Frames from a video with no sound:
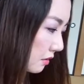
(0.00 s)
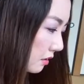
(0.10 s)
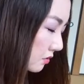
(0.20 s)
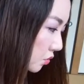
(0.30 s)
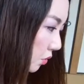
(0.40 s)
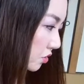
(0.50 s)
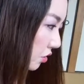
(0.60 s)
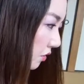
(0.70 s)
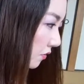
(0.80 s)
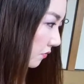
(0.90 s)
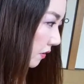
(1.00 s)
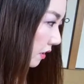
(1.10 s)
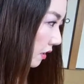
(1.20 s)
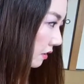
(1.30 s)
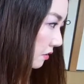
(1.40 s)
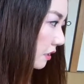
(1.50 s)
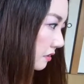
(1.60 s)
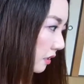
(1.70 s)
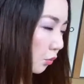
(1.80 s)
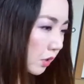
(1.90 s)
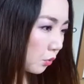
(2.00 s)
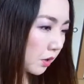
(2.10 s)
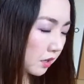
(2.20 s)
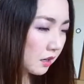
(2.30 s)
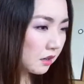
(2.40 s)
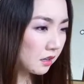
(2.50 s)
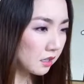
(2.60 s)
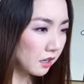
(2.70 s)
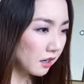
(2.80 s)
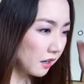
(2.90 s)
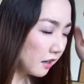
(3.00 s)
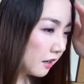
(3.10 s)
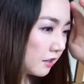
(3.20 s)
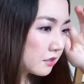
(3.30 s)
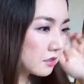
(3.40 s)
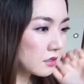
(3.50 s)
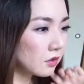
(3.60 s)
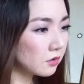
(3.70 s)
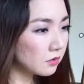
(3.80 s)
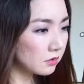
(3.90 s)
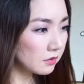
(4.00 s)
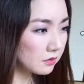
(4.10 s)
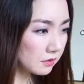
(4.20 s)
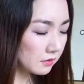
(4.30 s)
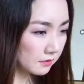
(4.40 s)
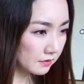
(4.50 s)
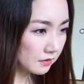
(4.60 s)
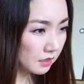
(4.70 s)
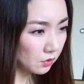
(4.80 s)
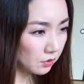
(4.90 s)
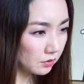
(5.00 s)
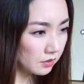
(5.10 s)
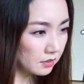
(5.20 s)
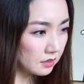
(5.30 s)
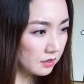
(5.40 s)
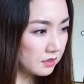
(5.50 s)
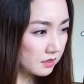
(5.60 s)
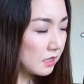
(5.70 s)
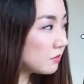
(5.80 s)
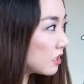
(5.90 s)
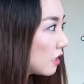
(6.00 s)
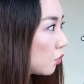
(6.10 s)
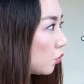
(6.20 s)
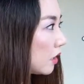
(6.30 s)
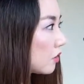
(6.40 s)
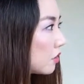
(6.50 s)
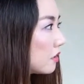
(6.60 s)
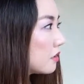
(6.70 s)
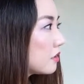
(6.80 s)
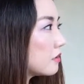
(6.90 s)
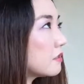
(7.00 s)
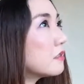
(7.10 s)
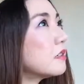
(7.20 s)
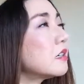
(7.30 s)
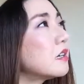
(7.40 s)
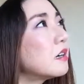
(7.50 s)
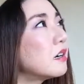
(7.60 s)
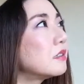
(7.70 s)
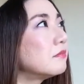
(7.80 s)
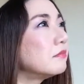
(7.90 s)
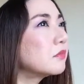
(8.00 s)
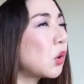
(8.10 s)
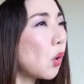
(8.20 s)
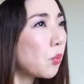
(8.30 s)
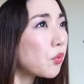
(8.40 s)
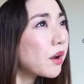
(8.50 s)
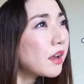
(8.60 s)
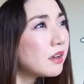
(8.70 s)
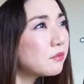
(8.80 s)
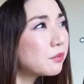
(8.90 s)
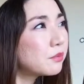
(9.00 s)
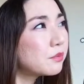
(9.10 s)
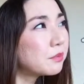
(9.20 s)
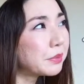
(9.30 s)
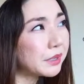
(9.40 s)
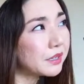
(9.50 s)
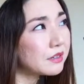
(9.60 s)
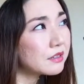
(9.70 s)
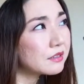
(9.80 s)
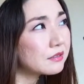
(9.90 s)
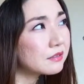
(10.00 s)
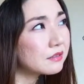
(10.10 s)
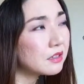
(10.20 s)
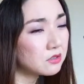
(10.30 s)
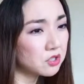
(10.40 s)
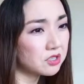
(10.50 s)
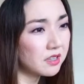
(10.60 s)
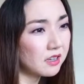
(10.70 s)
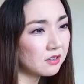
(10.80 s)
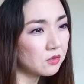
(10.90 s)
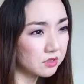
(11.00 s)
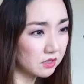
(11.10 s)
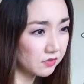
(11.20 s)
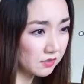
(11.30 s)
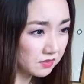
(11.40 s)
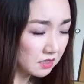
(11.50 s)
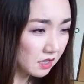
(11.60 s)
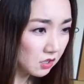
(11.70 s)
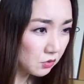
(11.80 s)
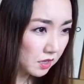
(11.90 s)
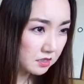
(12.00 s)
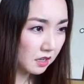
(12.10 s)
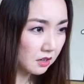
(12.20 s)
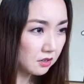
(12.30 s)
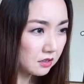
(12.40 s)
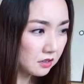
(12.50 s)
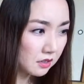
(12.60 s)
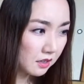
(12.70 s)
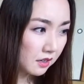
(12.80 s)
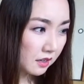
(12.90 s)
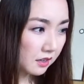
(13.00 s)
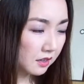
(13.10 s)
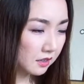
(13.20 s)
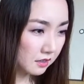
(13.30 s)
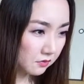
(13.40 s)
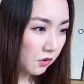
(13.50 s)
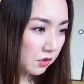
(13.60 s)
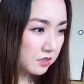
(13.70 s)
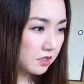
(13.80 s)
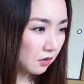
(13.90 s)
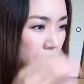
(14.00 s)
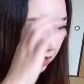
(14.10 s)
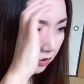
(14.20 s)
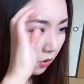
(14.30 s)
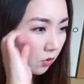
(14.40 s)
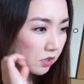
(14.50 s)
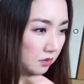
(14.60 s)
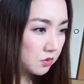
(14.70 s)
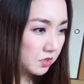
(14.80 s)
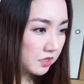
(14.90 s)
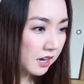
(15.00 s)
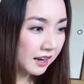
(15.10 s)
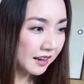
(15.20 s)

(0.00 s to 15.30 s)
sorts of things that we're working on. So like it seems like we could uh, cooperate, but like just like conservatives in the US, they are focusing on their own country,